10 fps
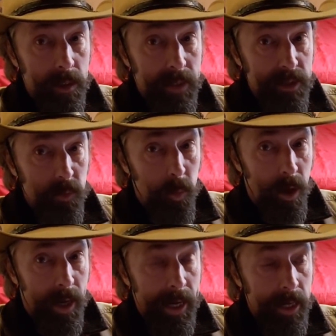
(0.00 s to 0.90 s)
That's
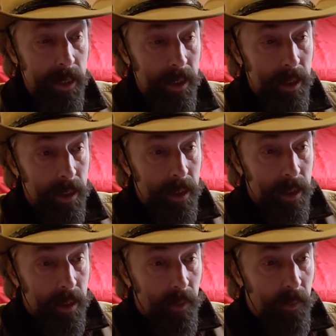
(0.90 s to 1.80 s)
why
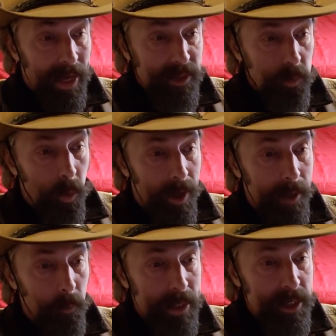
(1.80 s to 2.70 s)

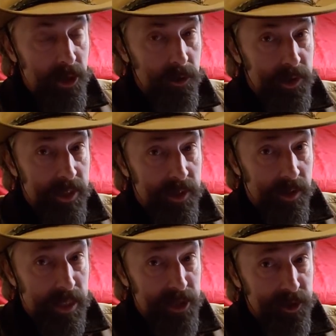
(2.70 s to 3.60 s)
we use
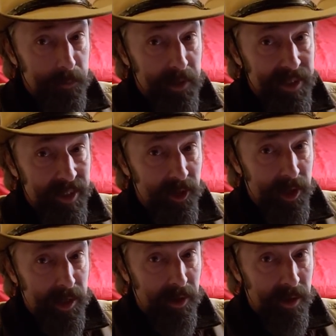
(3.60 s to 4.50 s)
insulation
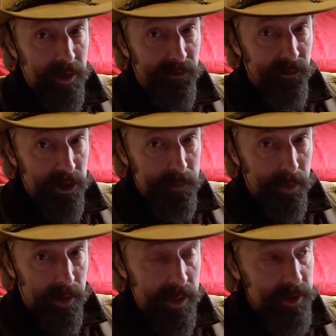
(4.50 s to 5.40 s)
material in the first
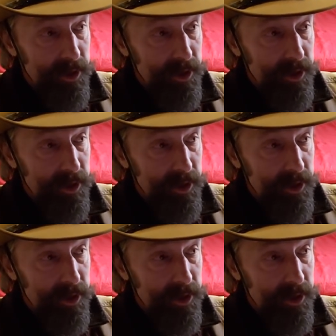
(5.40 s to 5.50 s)
place.